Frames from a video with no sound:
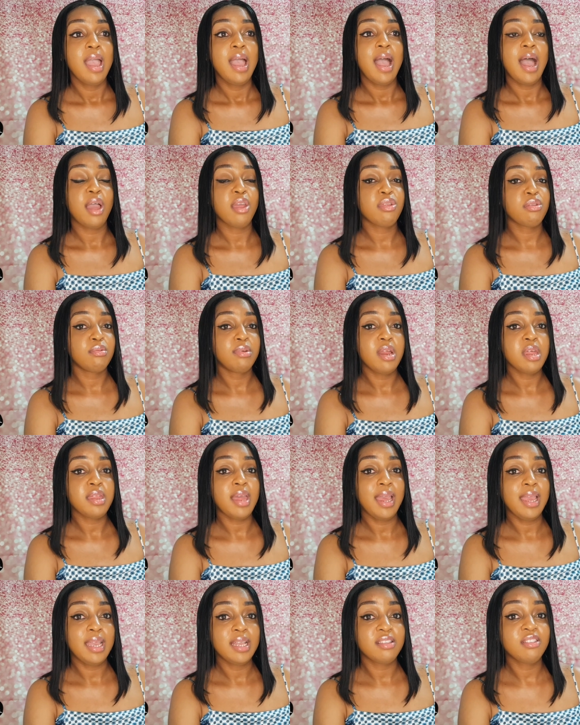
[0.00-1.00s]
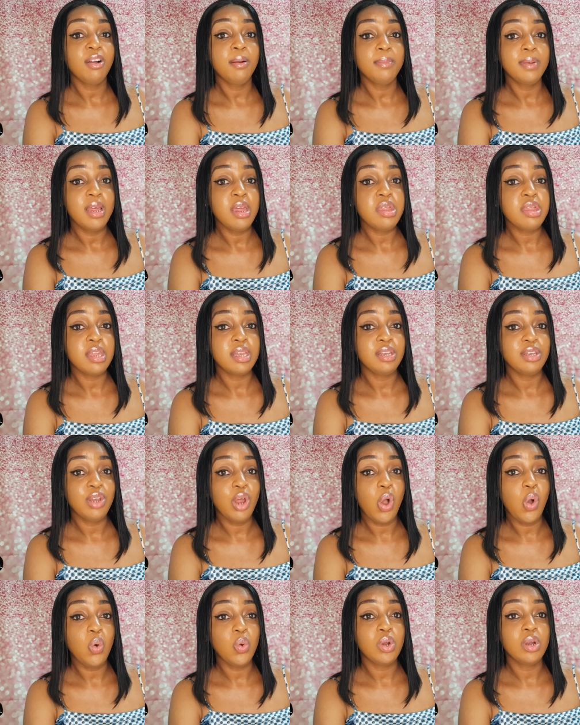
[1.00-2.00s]
As soon as I get up they sit
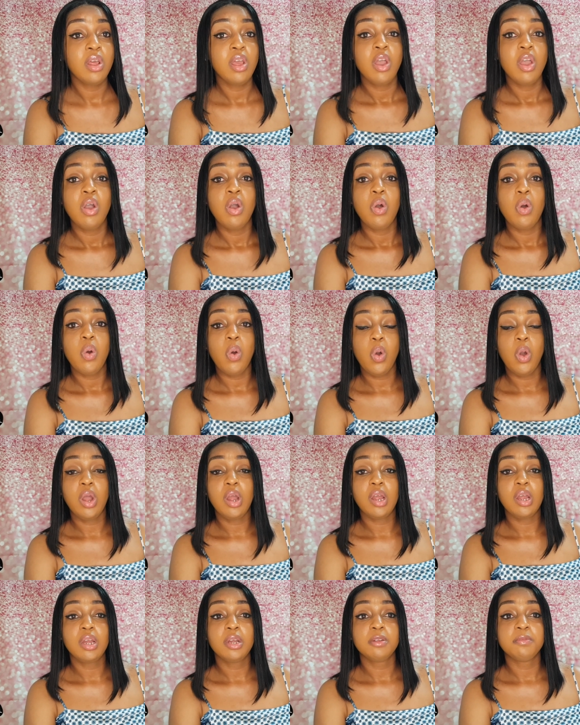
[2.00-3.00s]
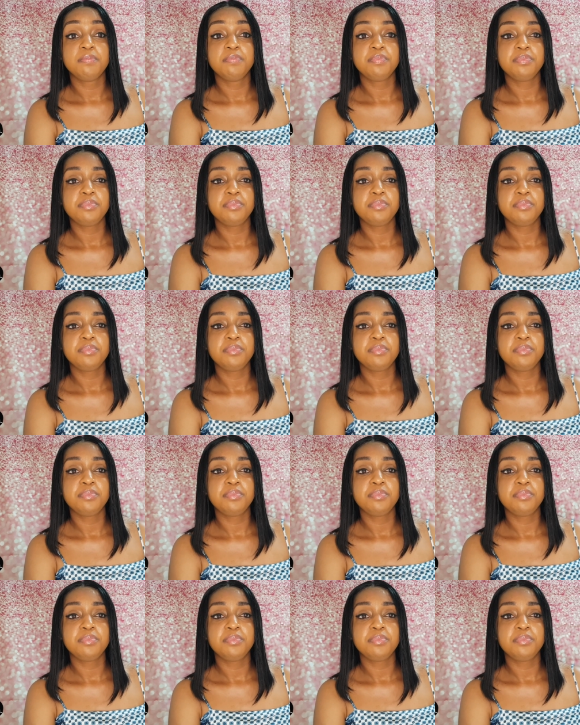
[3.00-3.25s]
down or